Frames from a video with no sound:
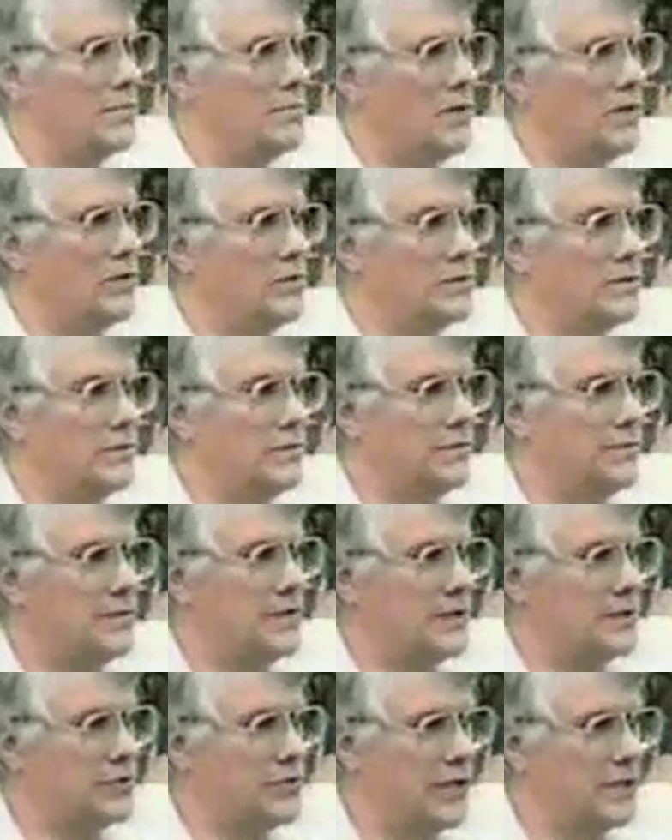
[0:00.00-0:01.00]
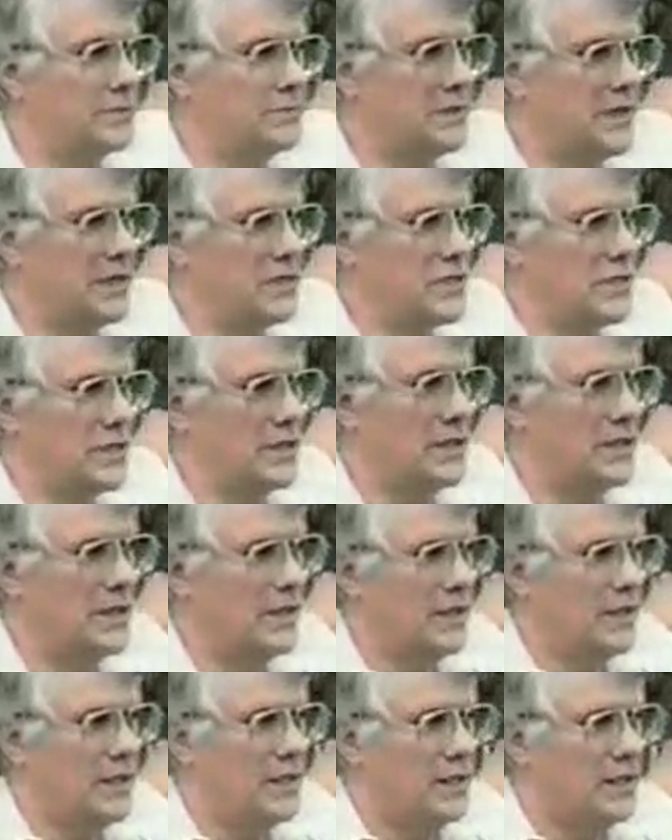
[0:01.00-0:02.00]
uh, modes of uh, transportation,
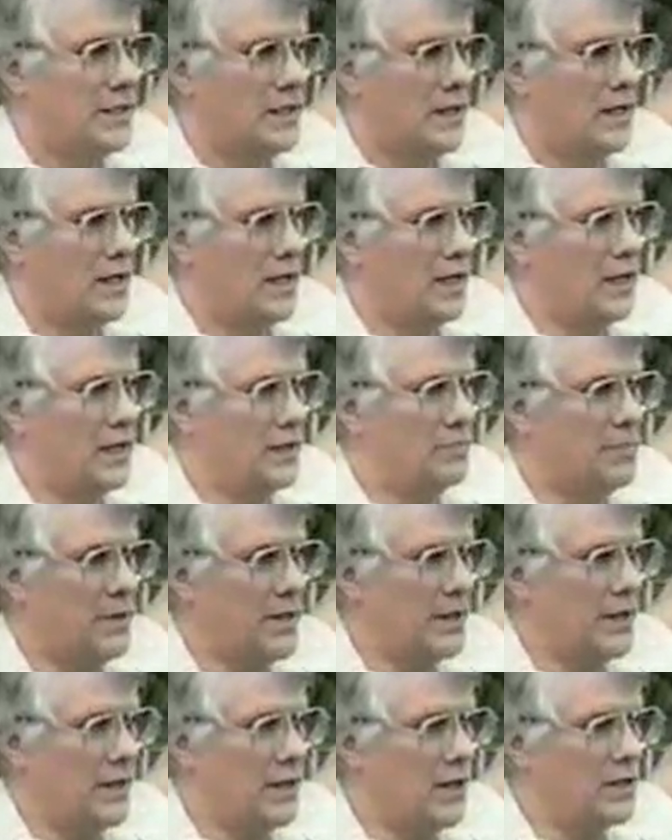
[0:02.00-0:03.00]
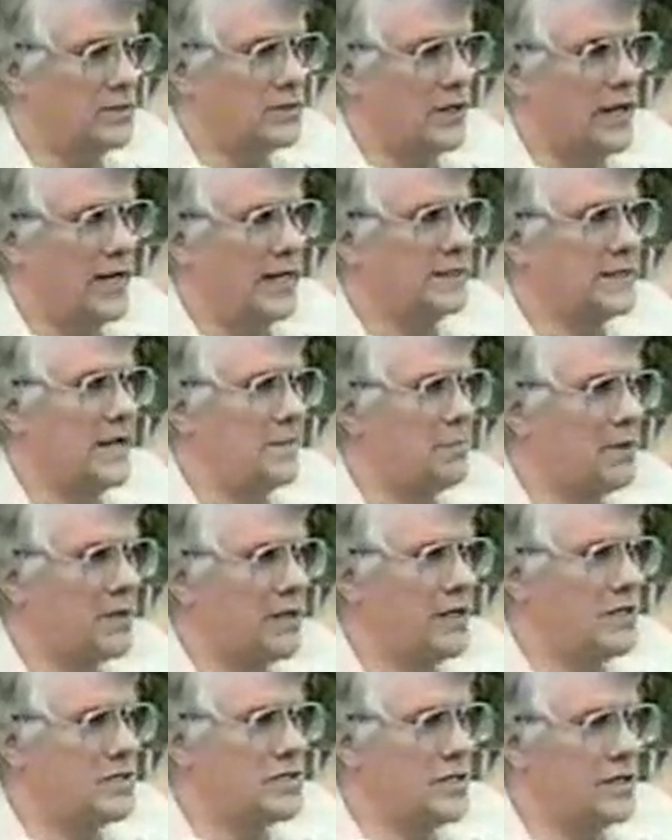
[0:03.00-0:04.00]
uh, but it also has
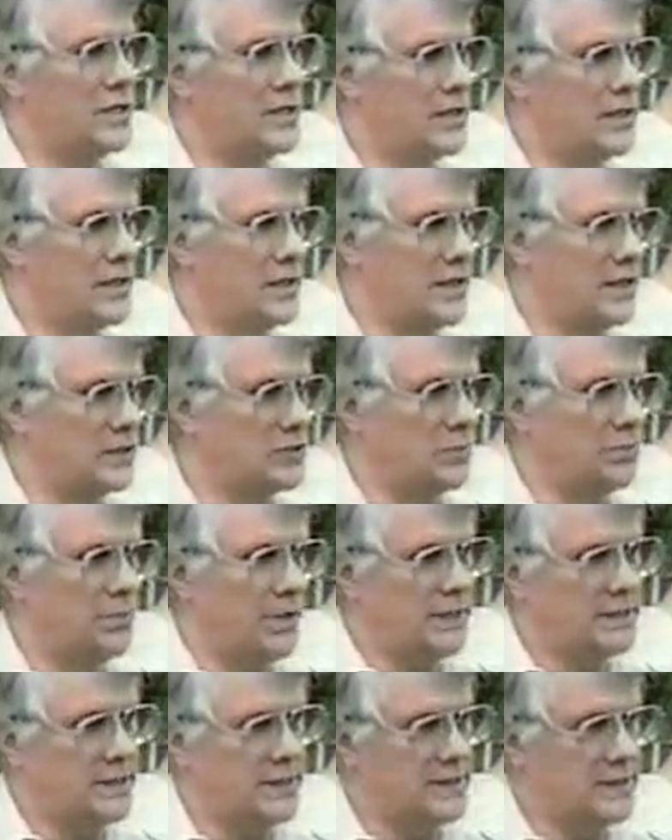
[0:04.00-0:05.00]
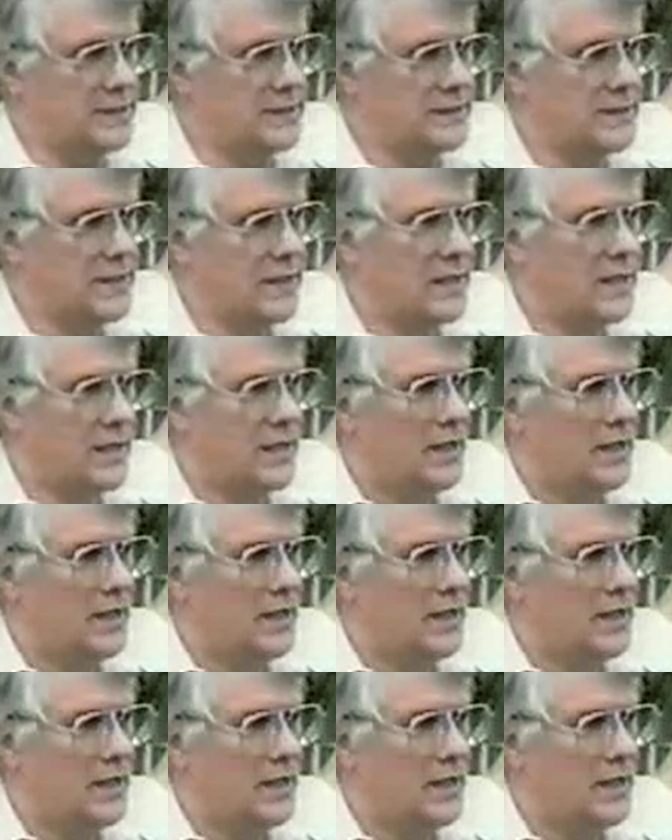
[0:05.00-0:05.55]
application in industrial processes.